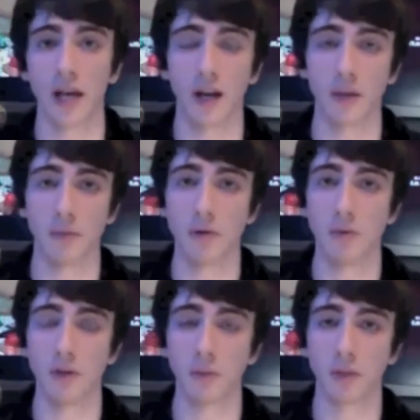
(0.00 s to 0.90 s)
at the
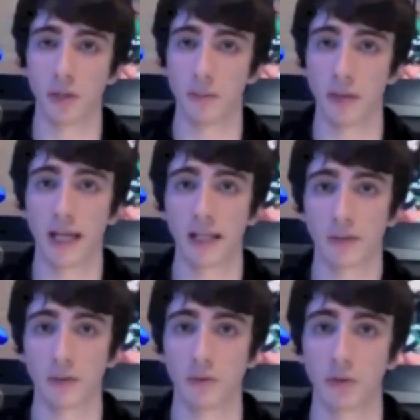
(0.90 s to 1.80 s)
moment, which I'm playing
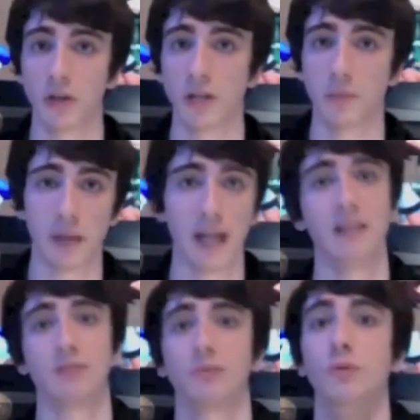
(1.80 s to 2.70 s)
through and trying to play
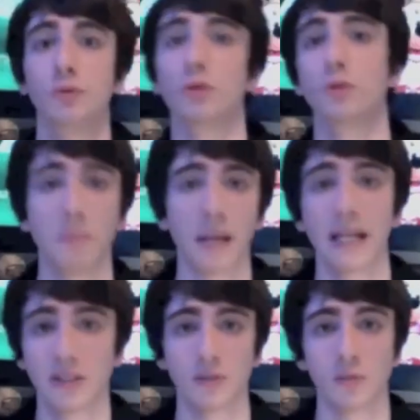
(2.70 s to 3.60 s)
through to
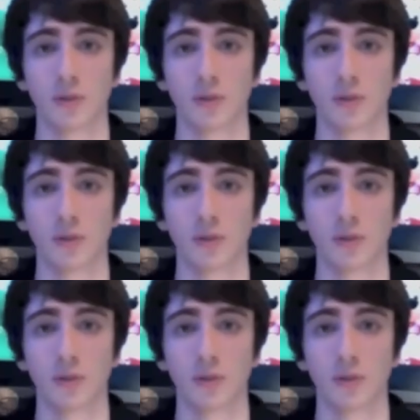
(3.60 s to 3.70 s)
completion,